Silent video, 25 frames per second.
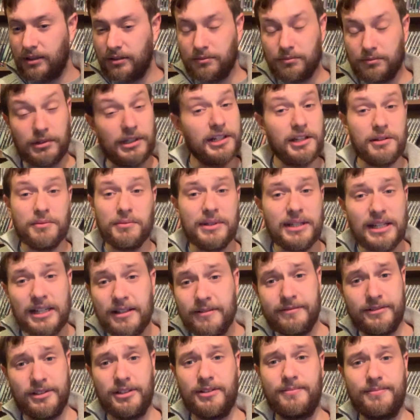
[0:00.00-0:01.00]
Why don't we
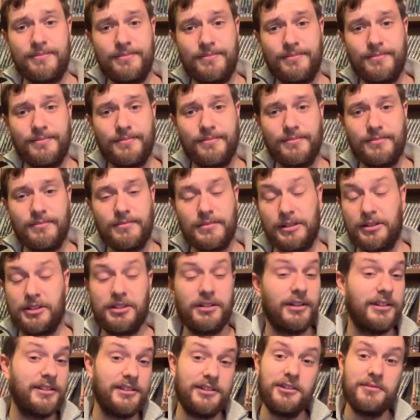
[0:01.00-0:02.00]
have them? I
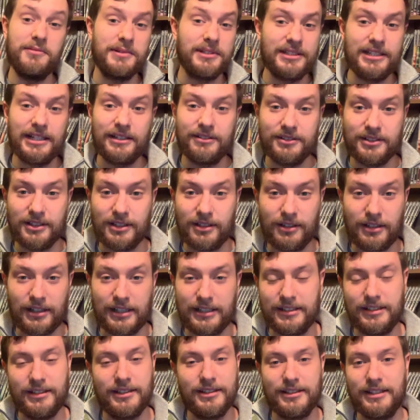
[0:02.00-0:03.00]
assume it's down to the
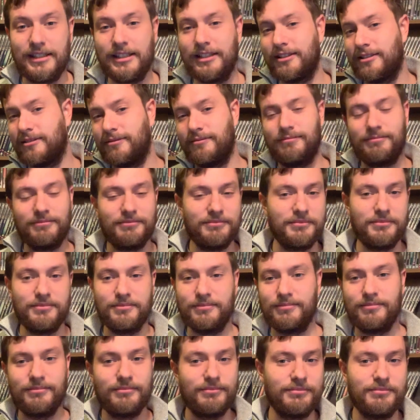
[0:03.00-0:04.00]
licensing and
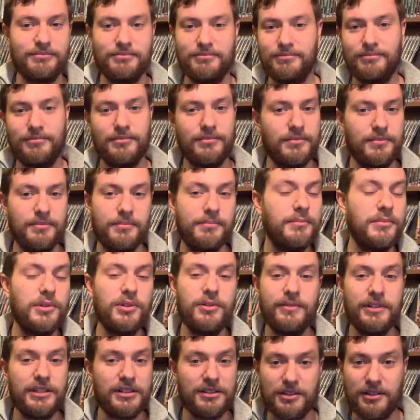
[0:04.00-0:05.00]

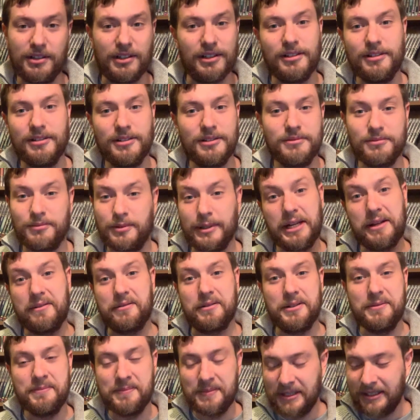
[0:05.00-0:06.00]
movie studios,
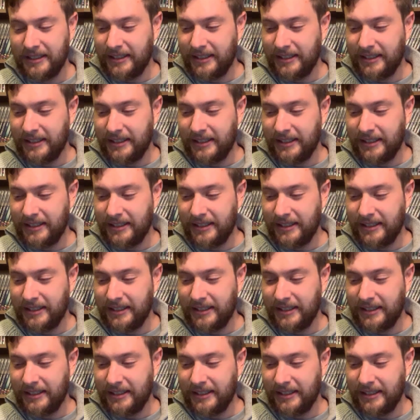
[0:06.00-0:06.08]
whatever.